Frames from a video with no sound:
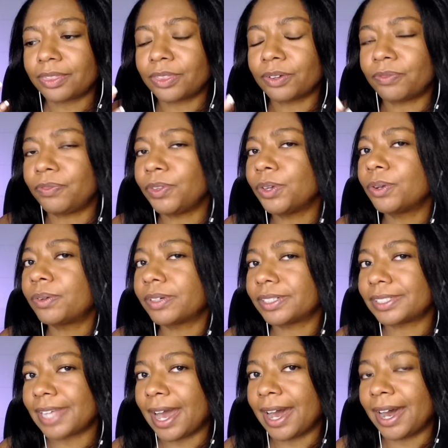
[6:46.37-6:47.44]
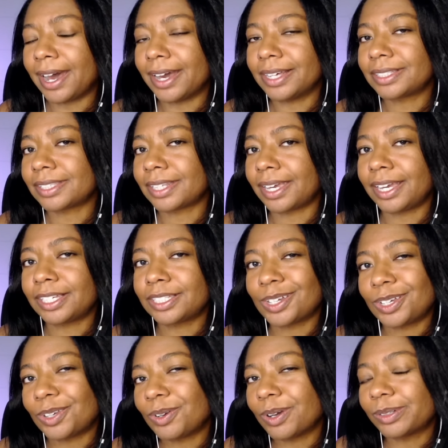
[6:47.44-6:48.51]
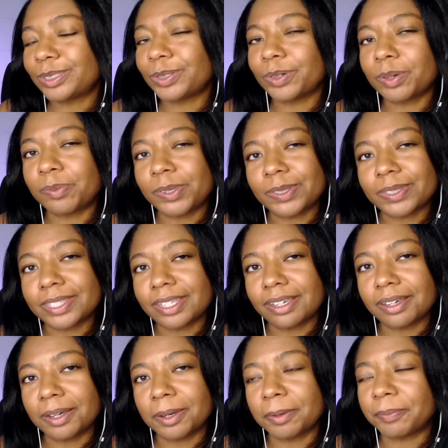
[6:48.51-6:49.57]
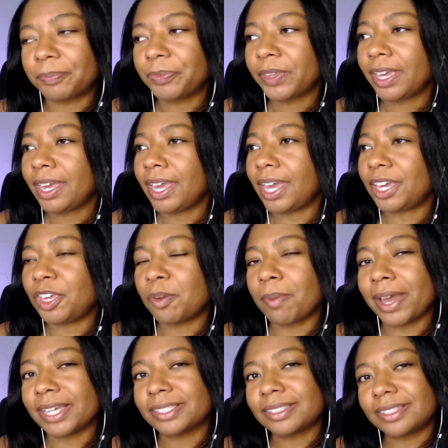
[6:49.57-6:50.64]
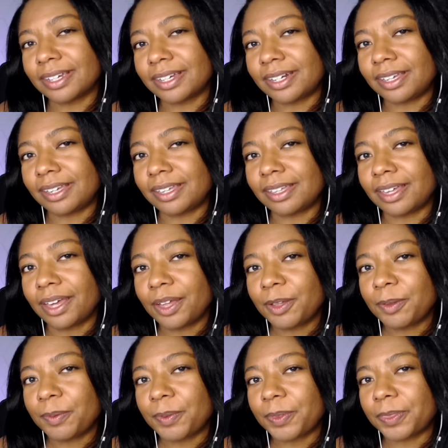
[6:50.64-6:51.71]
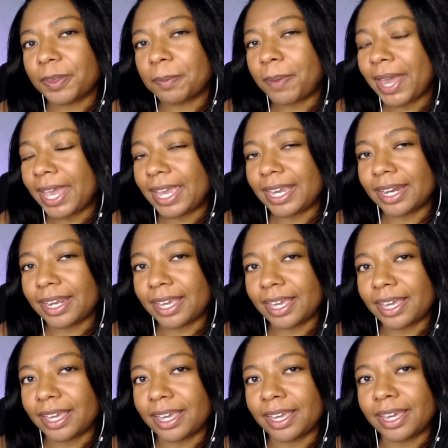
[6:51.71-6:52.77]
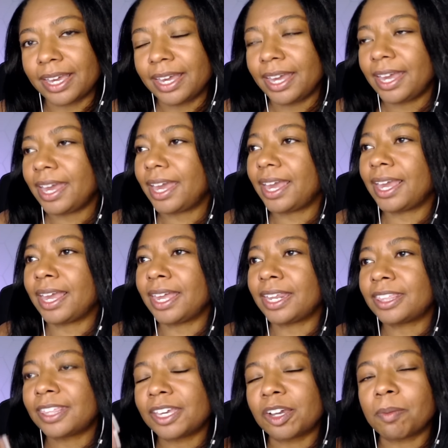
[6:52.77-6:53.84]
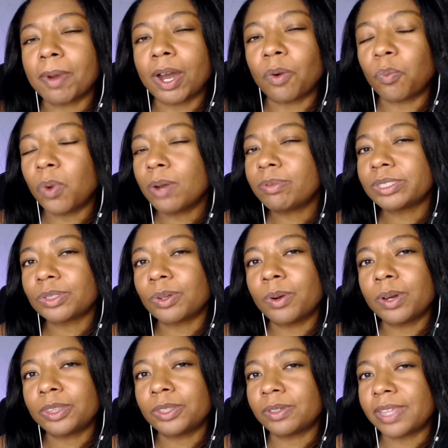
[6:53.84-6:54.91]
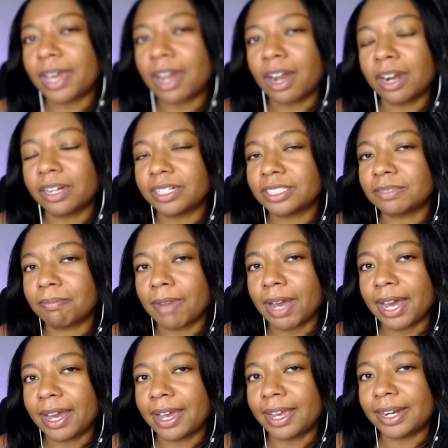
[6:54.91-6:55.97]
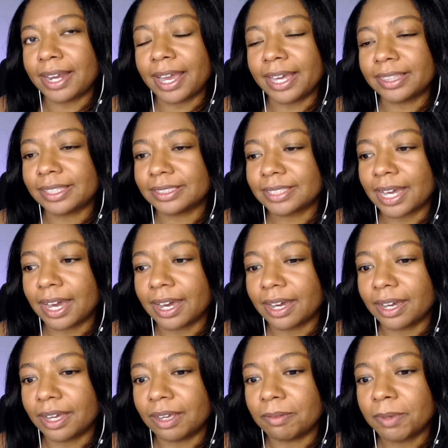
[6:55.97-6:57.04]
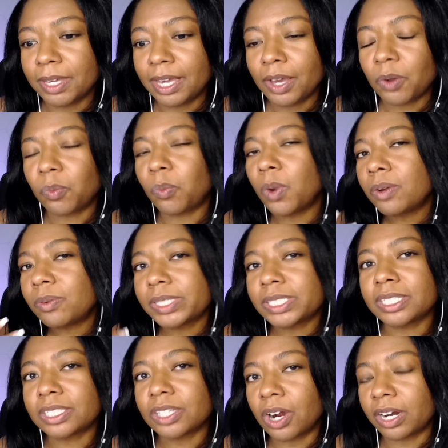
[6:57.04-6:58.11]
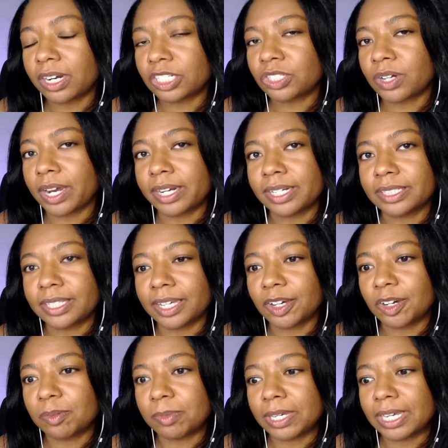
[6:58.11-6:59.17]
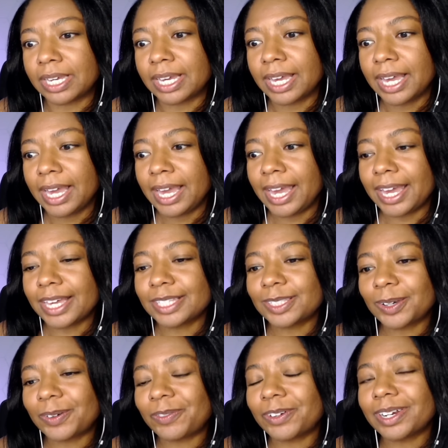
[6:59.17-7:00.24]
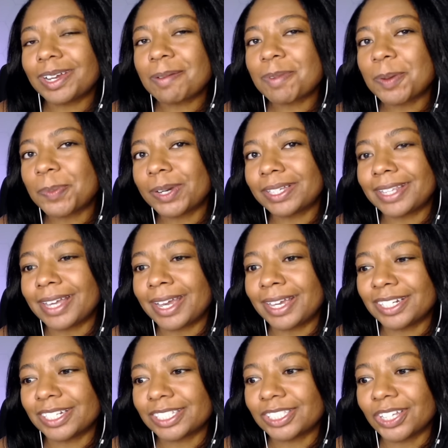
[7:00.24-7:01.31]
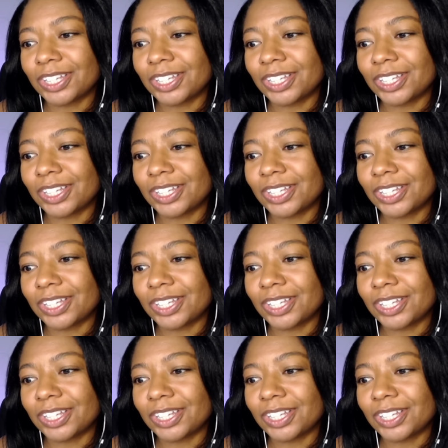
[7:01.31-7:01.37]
the viewer's eyes. Like, so you go to a museum and you might study the painting and think about what was going through that artist's mind at the time. What was this artist trying to tell me? And so for him to put that in the